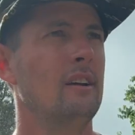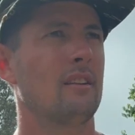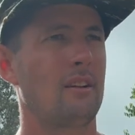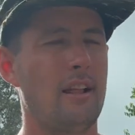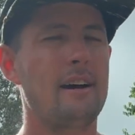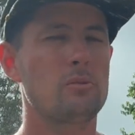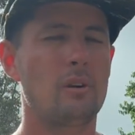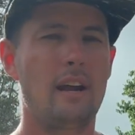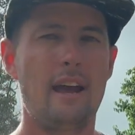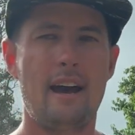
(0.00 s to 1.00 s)
The last one
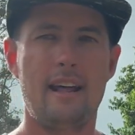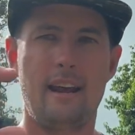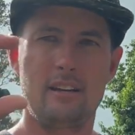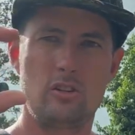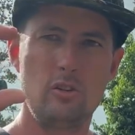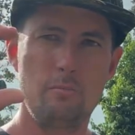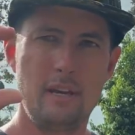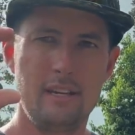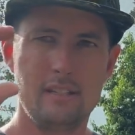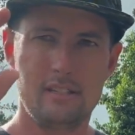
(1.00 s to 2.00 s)
I had 2
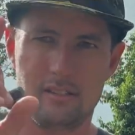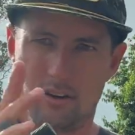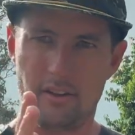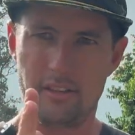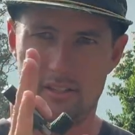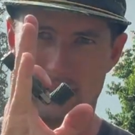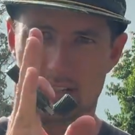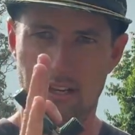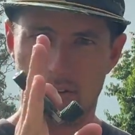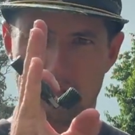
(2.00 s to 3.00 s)
pins on the
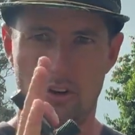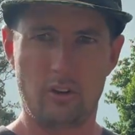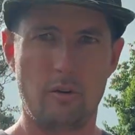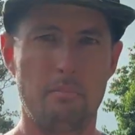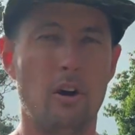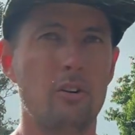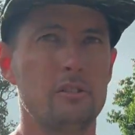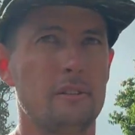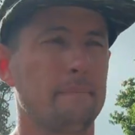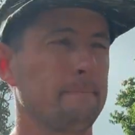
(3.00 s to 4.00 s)
single vertical post.